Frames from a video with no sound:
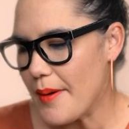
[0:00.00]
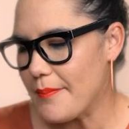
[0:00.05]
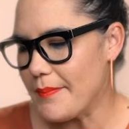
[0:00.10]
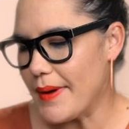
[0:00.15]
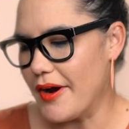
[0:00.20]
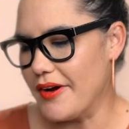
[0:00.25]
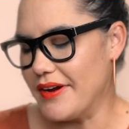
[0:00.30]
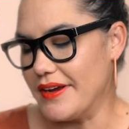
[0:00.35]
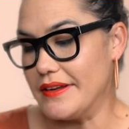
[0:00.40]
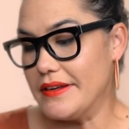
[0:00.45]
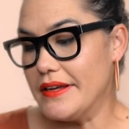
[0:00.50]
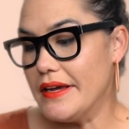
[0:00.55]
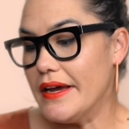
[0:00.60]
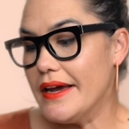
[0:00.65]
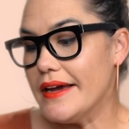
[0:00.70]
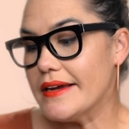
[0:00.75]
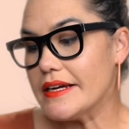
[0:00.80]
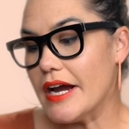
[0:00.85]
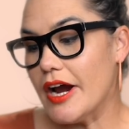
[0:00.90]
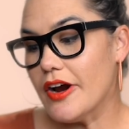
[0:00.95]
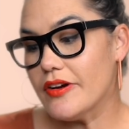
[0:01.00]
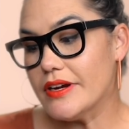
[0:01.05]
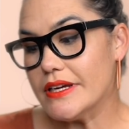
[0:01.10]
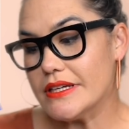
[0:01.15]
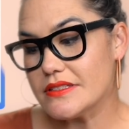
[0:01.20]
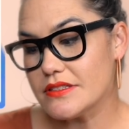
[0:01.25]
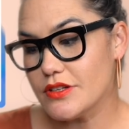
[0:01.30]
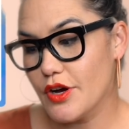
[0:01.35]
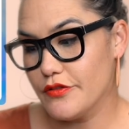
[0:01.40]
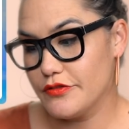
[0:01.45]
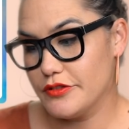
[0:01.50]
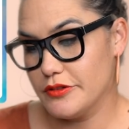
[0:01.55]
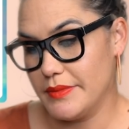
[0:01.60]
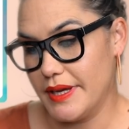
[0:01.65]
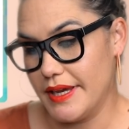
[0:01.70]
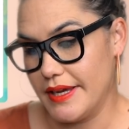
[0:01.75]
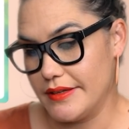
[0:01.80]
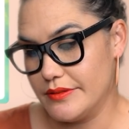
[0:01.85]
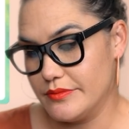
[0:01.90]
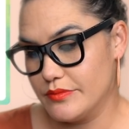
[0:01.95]
Marion, curry is not for
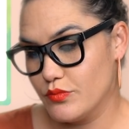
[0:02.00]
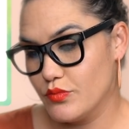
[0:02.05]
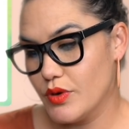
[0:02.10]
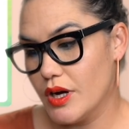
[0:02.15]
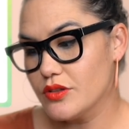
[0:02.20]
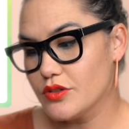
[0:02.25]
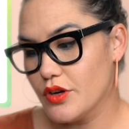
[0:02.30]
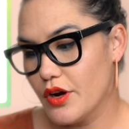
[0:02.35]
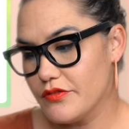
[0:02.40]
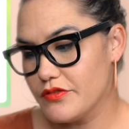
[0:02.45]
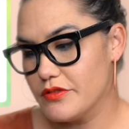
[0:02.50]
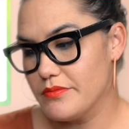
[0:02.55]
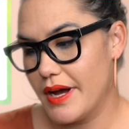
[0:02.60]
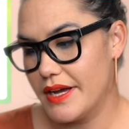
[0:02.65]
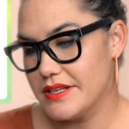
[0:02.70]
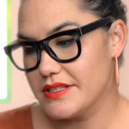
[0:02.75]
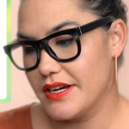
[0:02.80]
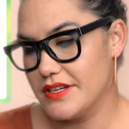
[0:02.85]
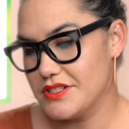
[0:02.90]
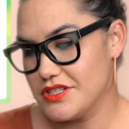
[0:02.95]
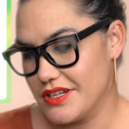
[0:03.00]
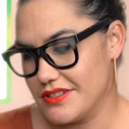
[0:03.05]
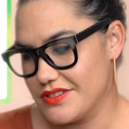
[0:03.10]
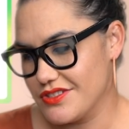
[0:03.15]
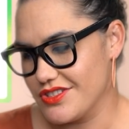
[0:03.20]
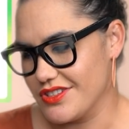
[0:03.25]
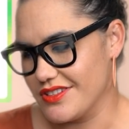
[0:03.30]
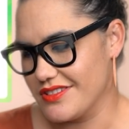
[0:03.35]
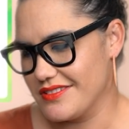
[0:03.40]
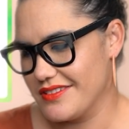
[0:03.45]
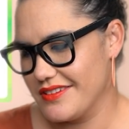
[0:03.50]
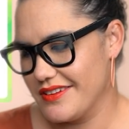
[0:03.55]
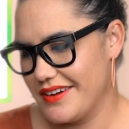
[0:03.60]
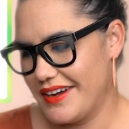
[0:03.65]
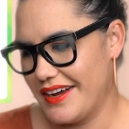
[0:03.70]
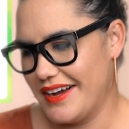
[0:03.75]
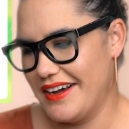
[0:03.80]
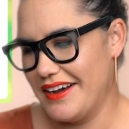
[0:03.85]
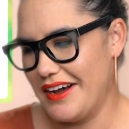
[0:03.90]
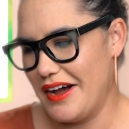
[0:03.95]
me. Well, not for my digestion.
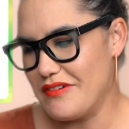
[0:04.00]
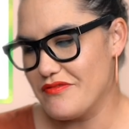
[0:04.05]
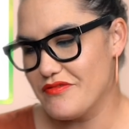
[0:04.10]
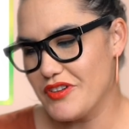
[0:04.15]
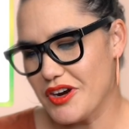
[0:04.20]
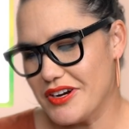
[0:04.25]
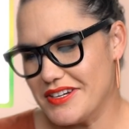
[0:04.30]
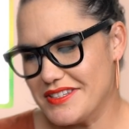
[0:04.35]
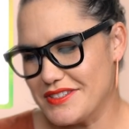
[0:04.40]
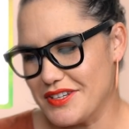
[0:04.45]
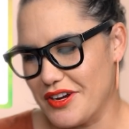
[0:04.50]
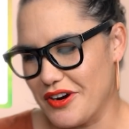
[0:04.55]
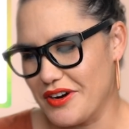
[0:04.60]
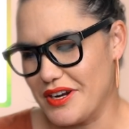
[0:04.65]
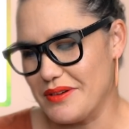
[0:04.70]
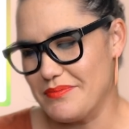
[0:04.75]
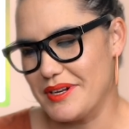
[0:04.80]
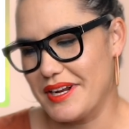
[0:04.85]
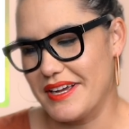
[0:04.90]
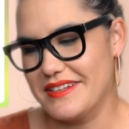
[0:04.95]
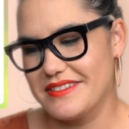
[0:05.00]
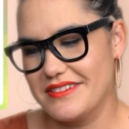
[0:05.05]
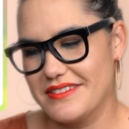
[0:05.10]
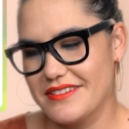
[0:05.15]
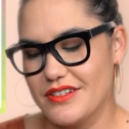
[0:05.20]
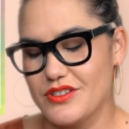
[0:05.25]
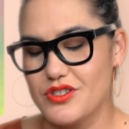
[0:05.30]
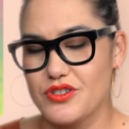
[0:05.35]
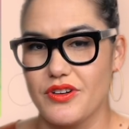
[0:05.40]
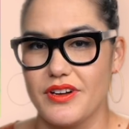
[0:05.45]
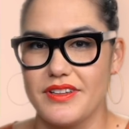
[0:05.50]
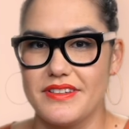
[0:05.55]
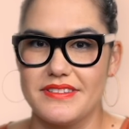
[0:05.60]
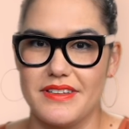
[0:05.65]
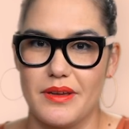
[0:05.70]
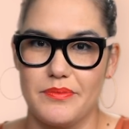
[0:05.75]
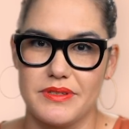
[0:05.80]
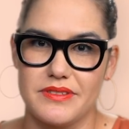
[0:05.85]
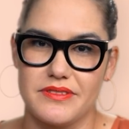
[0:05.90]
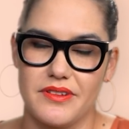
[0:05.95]
I'm very sorry, but I didn't enjoy this
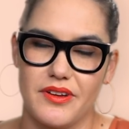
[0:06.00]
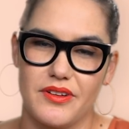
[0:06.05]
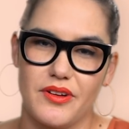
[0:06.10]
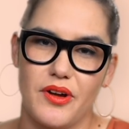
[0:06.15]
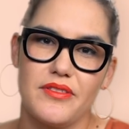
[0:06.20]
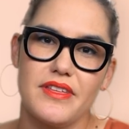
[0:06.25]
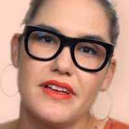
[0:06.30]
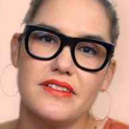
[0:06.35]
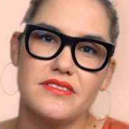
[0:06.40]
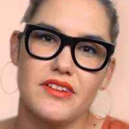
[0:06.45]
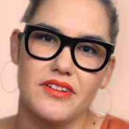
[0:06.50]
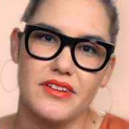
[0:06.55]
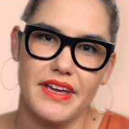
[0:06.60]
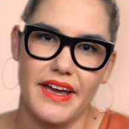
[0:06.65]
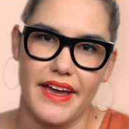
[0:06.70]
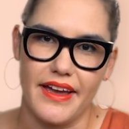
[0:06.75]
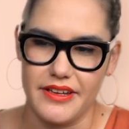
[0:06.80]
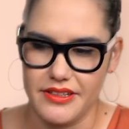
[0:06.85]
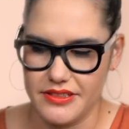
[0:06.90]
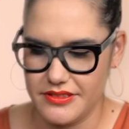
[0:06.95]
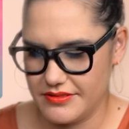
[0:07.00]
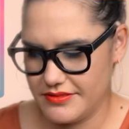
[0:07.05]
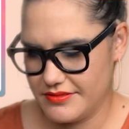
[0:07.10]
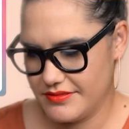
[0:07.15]
episode. Oh, that's okay.